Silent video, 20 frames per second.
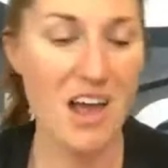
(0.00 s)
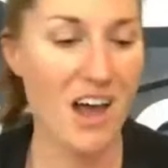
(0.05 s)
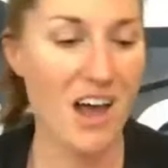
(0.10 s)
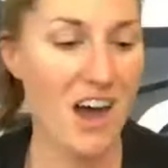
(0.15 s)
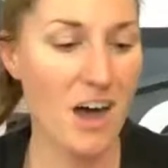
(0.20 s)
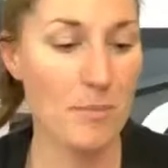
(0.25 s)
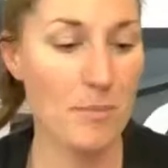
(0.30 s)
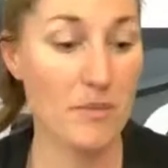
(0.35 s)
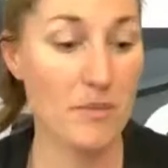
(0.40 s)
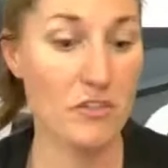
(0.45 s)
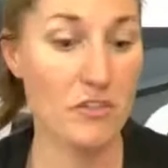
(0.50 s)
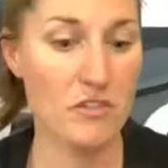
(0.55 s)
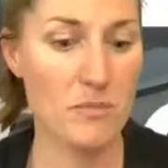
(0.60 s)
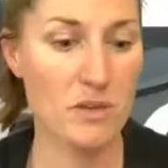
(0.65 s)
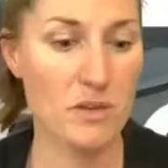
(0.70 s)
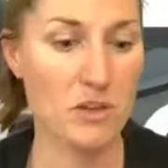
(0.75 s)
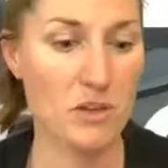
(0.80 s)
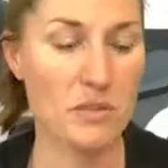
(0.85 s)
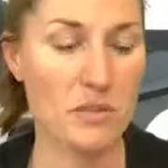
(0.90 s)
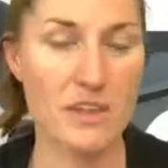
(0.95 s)
If you're
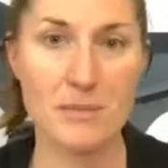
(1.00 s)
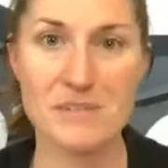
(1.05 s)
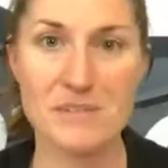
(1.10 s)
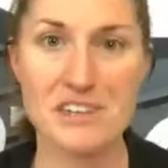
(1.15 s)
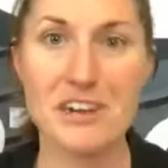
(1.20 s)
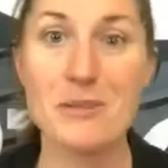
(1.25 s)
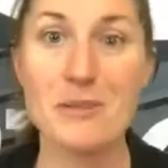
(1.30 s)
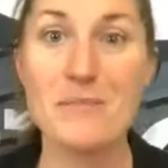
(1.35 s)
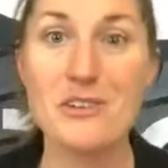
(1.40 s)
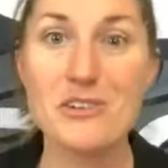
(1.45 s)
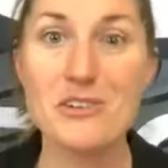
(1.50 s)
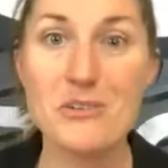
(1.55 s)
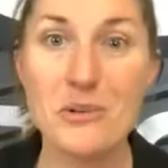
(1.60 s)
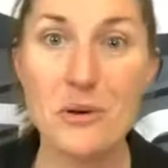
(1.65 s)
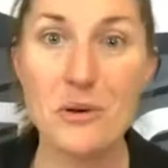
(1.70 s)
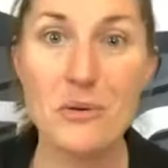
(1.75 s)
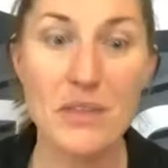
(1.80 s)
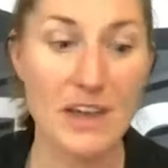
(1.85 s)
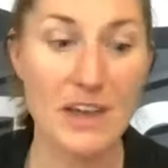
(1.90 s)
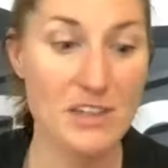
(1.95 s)
familiar with Opticom, then you
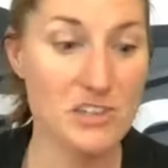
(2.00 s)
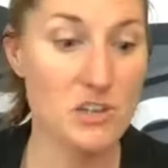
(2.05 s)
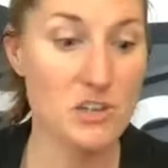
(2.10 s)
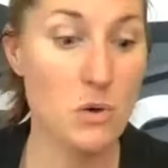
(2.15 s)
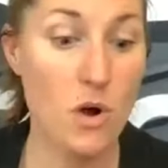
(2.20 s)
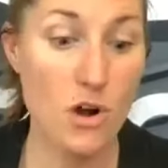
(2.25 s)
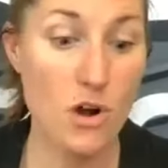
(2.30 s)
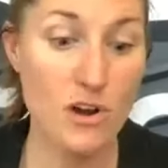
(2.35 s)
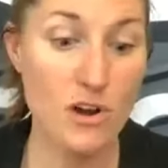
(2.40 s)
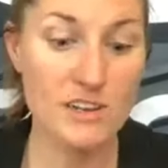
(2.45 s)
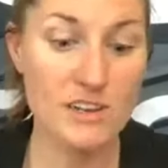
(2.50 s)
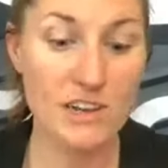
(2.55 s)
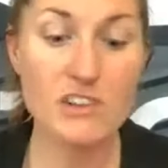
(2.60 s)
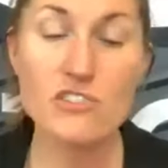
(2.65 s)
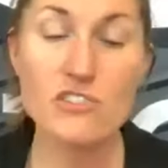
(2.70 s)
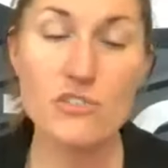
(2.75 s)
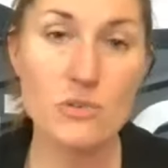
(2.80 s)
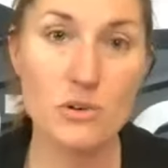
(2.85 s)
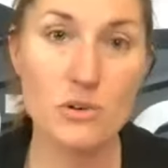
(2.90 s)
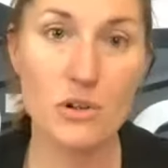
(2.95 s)
know that. So our
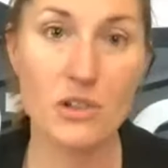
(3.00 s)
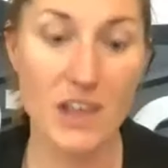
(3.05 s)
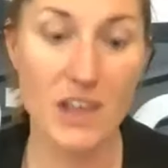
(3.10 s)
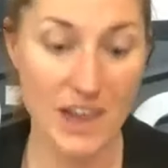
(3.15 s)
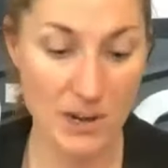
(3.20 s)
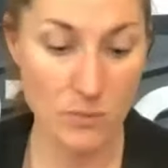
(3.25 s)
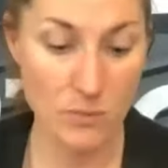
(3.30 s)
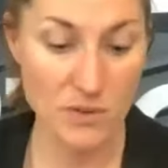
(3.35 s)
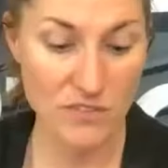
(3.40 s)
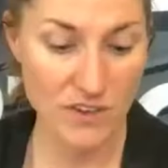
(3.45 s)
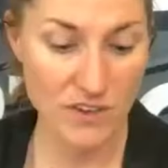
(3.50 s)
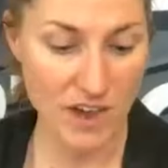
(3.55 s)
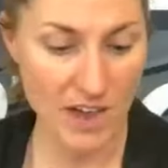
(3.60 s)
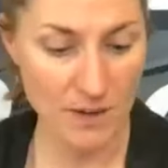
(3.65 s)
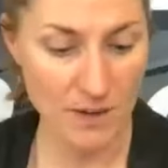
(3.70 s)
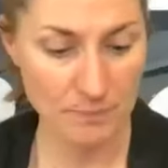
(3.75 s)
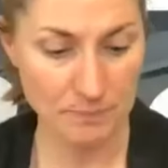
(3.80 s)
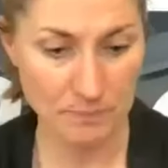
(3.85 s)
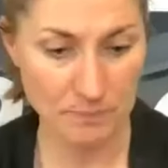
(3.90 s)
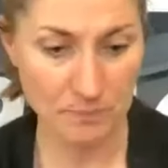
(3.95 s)
industrial line, we've got
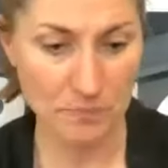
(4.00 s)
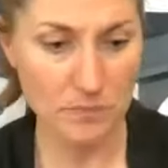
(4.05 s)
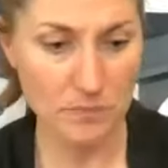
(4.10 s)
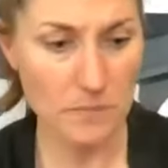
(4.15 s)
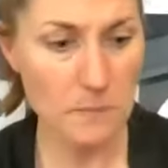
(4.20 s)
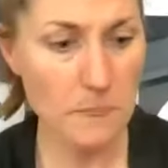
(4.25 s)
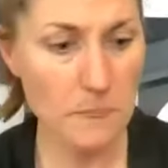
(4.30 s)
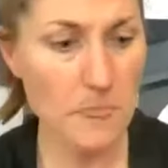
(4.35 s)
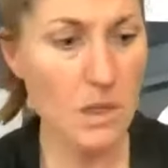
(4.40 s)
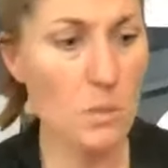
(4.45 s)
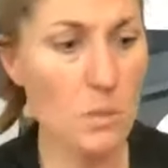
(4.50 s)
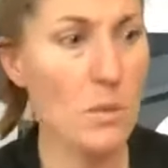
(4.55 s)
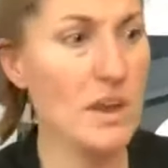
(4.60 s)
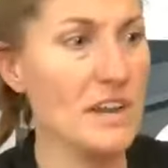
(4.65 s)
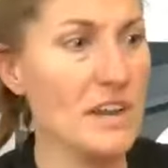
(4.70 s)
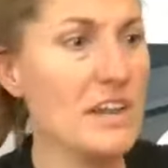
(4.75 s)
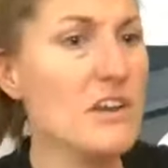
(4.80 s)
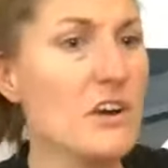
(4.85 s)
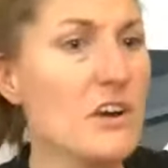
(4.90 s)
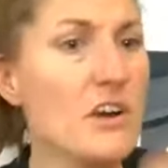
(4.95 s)
right
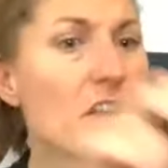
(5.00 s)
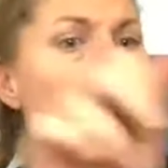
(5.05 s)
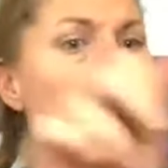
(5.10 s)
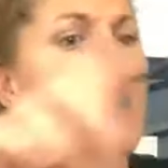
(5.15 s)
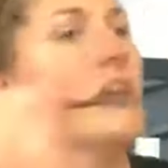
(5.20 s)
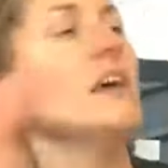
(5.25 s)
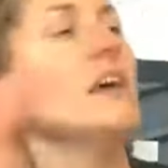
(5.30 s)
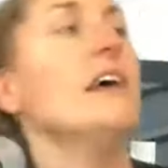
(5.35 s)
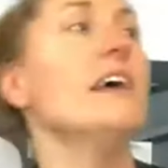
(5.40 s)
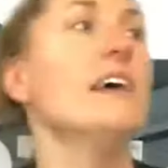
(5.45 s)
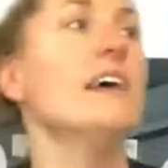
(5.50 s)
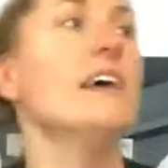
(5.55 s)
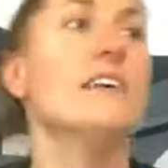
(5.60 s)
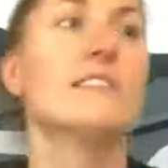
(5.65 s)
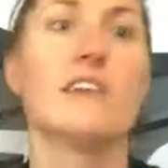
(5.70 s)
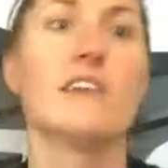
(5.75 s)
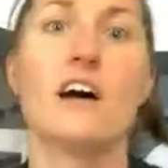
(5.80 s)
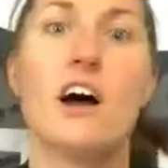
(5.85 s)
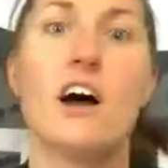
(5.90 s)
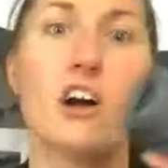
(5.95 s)
here is
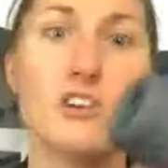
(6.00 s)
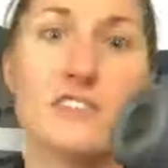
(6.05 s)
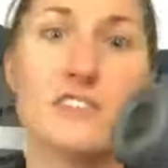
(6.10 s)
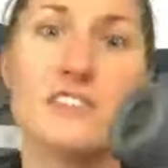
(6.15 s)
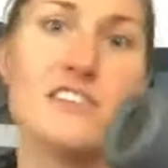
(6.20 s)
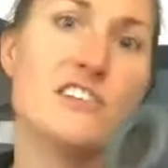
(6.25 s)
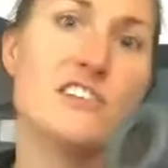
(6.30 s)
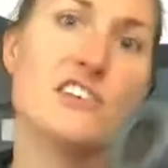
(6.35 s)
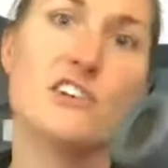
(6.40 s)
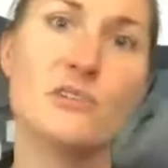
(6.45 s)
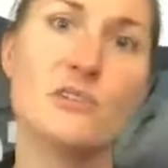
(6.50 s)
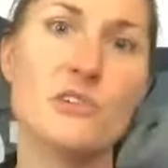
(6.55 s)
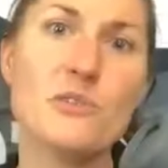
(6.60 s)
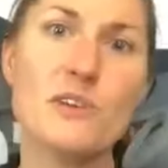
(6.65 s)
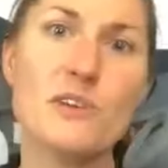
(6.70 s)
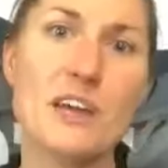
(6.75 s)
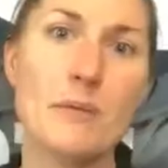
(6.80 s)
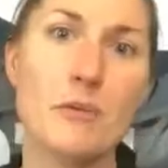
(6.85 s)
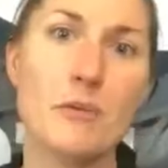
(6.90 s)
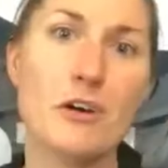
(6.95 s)
our CCO2
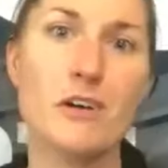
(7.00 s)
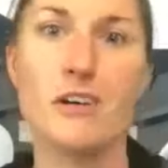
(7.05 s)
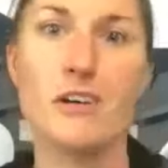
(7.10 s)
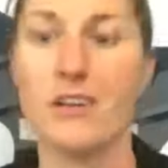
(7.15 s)
camera.